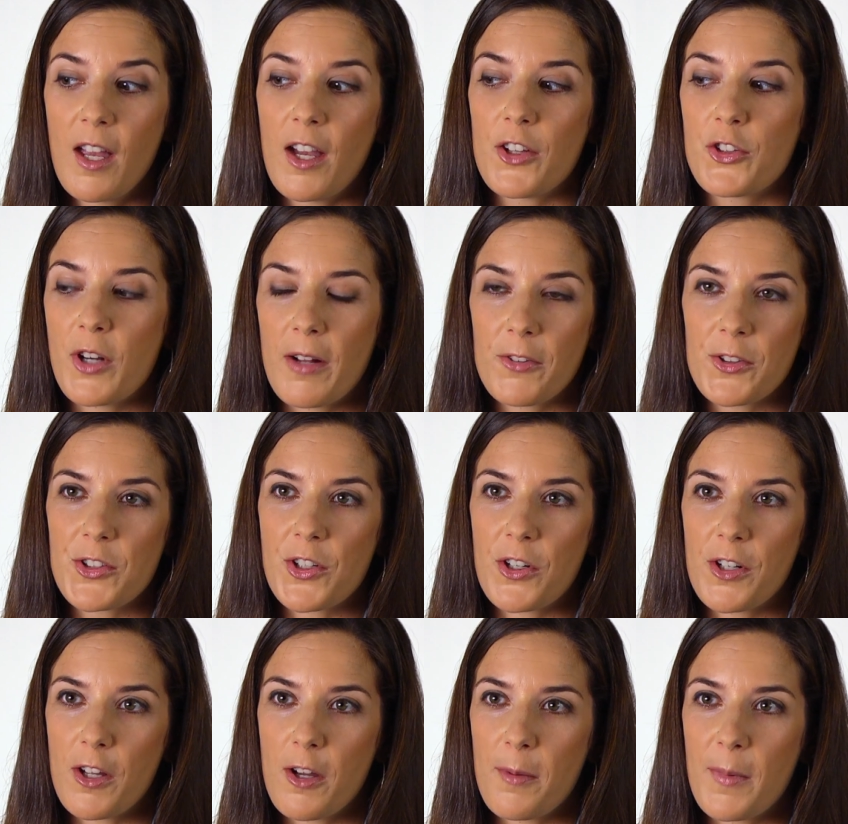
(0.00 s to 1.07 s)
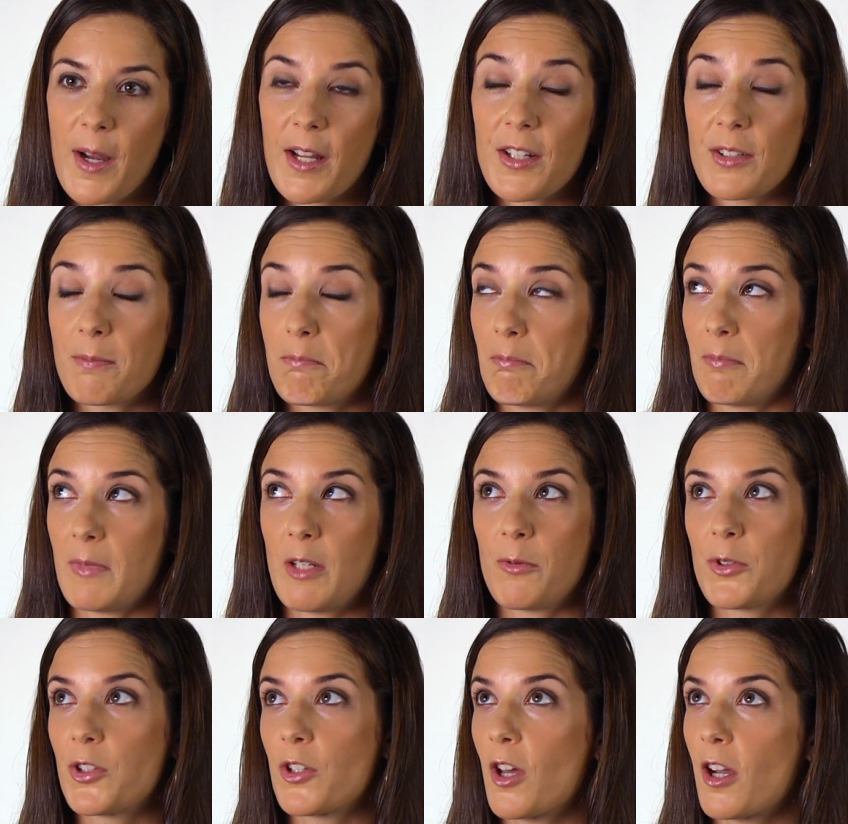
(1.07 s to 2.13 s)
a travel startup. I It
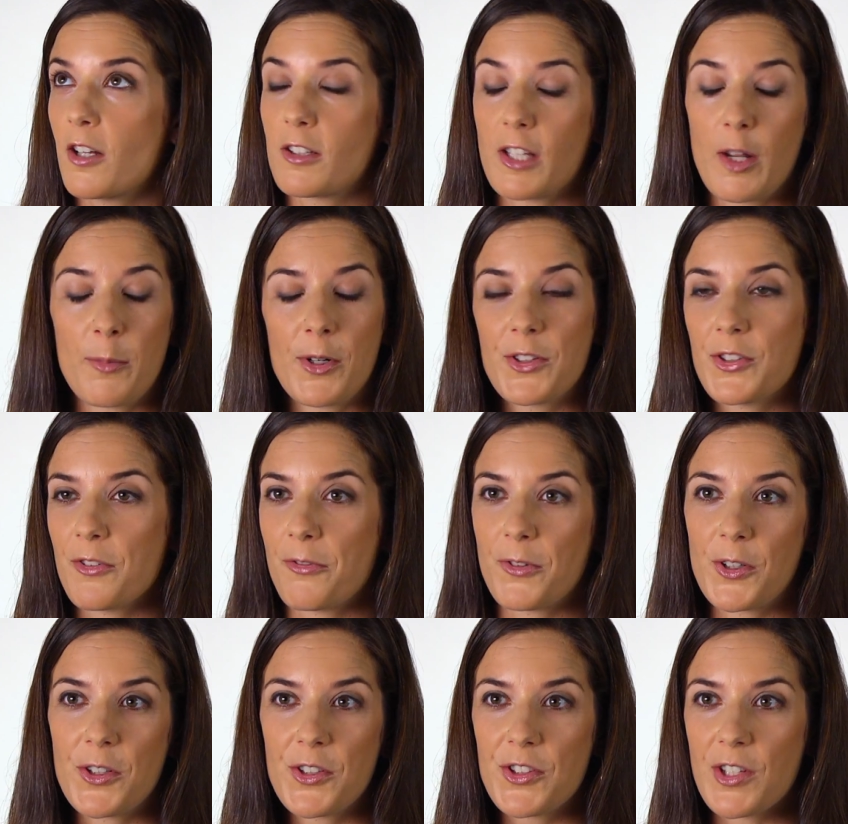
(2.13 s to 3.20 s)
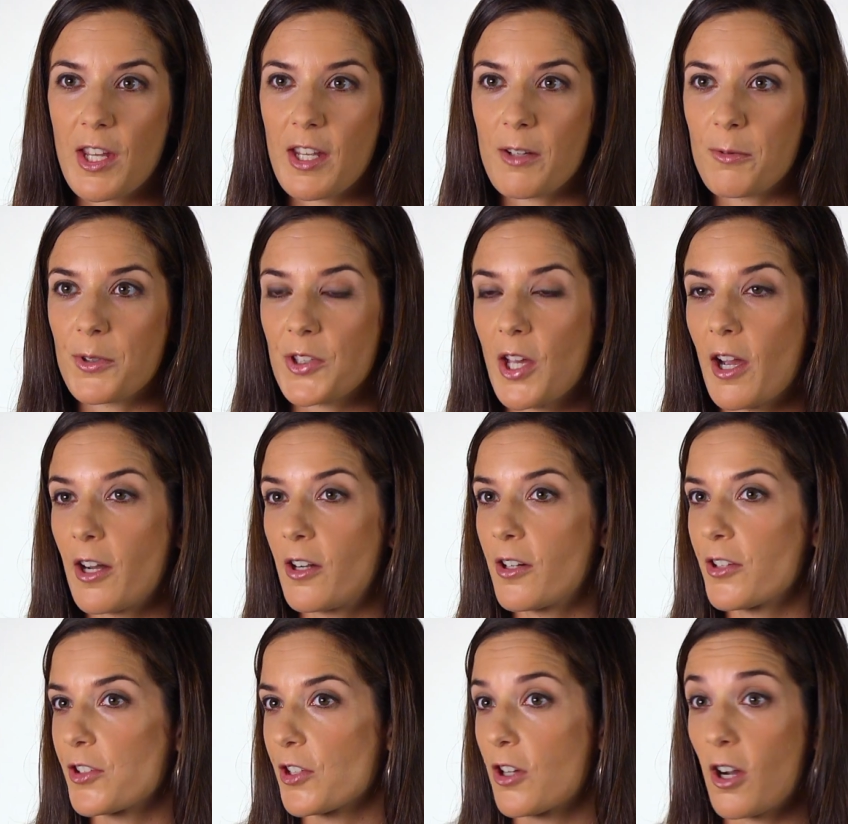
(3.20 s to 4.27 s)
was not glamorous at first. I was hired
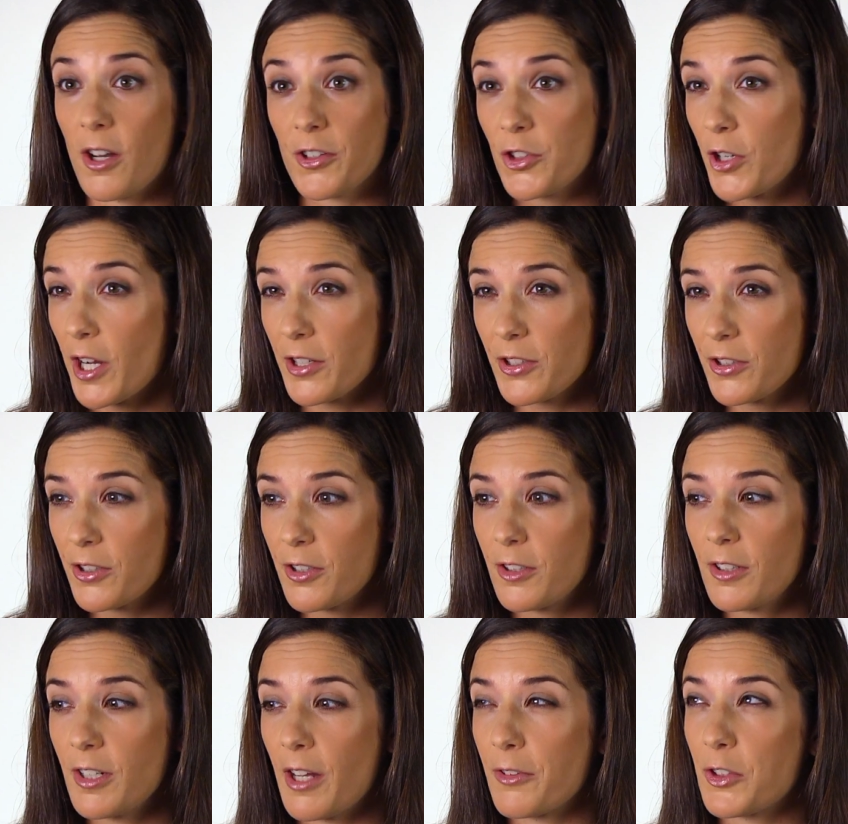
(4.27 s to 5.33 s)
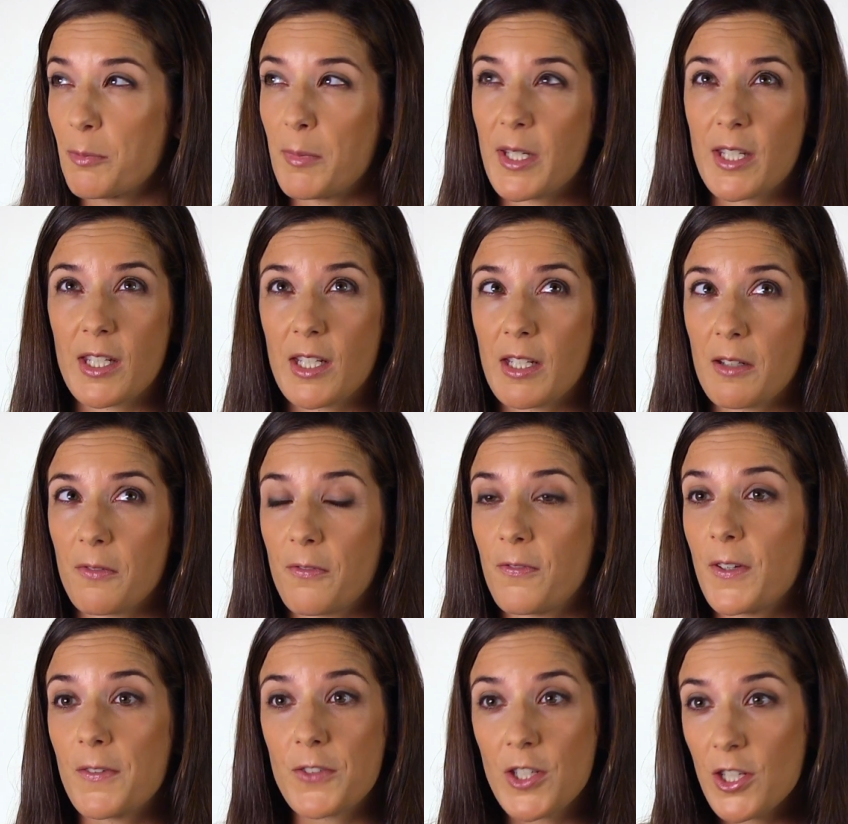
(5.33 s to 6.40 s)
as a contractor. I was making
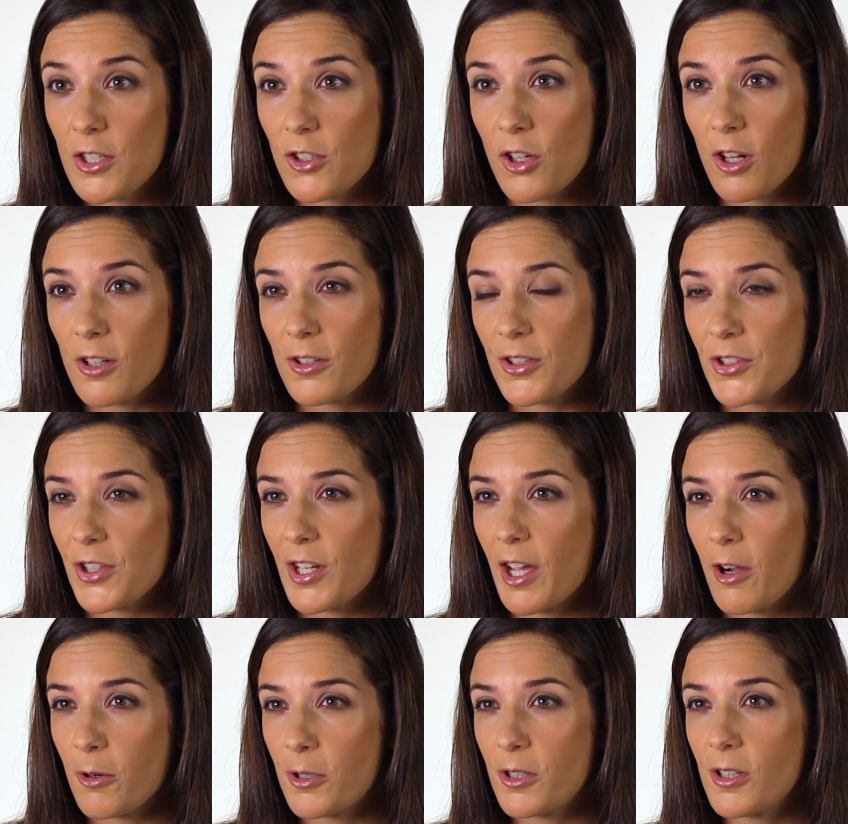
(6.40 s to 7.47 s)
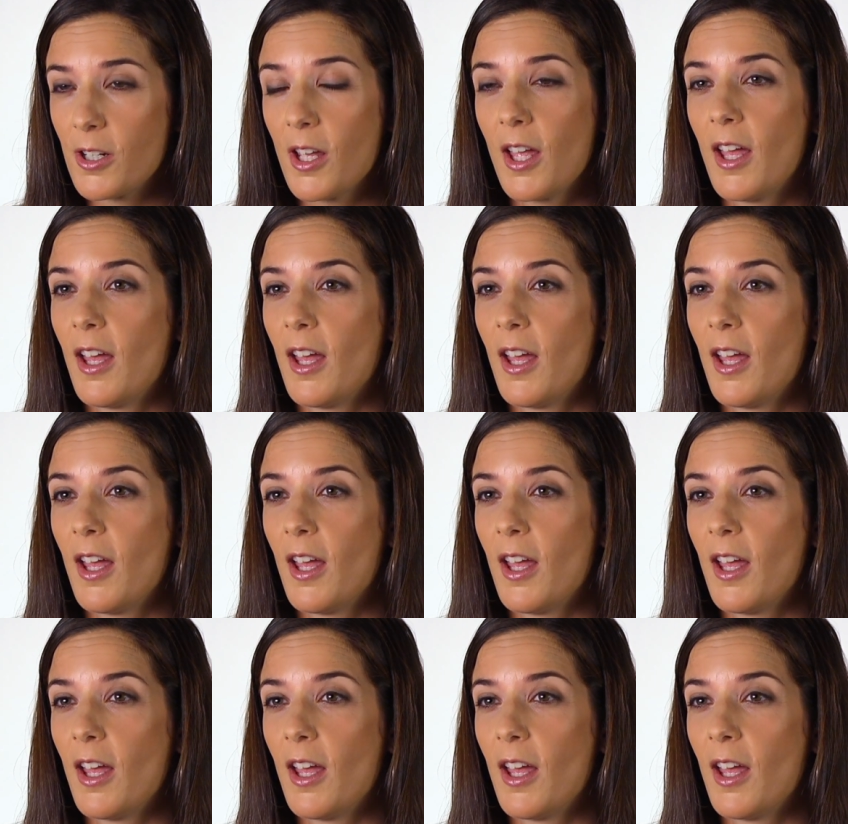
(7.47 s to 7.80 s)
fifteen dollars an hour.